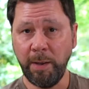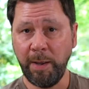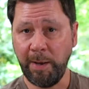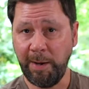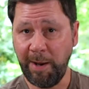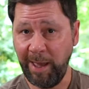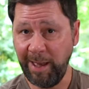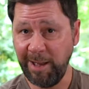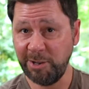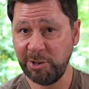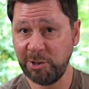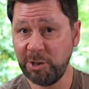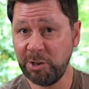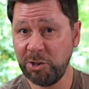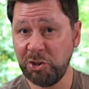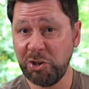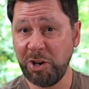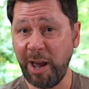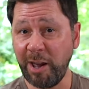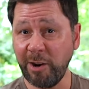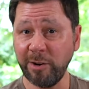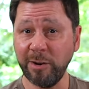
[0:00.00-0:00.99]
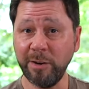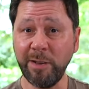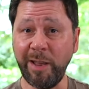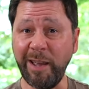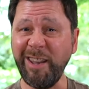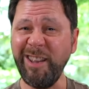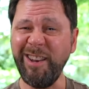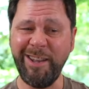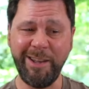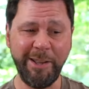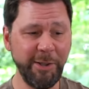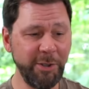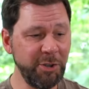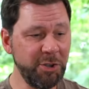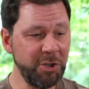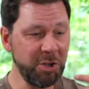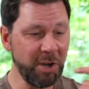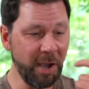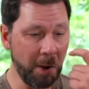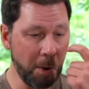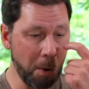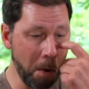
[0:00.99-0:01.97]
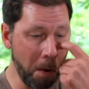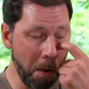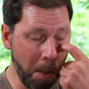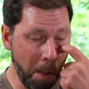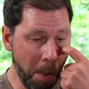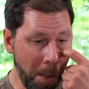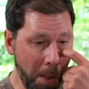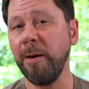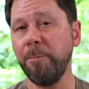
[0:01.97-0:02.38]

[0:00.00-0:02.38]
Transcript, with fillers: An aged cheddar, like an English cheddar,